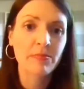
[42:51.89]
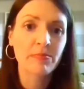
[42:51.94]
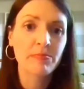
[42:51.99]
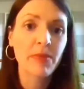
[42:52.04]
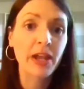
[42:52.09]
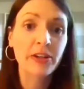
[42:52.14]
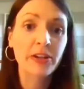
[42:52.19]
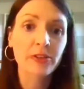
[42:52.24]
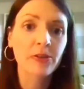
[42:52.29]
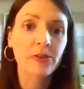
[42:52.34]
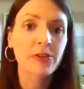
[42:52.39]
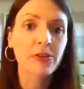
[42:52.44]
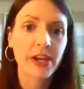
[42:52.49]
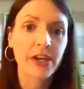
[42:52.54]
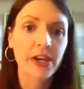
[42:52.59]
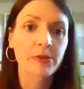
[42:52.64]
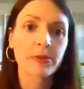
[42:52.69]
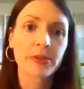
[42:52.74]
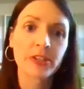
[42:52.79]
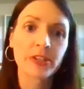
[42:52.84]
medical
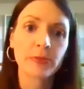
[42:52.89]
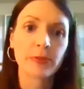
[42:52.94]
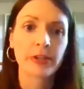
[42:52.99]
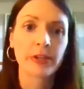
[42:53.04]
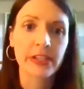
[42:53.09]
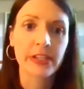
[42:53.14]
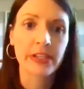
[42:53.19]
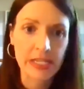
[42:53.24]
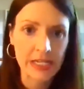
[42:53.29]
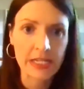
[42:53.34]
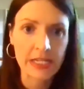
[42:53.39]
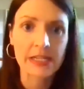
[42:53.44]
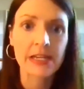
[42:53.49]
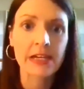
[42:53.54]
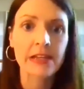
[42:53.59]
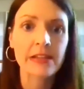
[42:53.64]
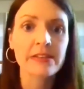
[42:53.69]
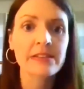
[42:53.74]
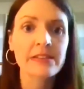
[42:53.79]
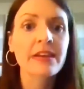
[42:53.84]
care when you really need
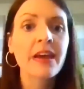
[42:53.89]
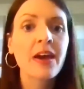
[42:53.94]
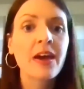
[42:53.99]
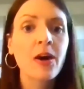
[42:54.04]
it.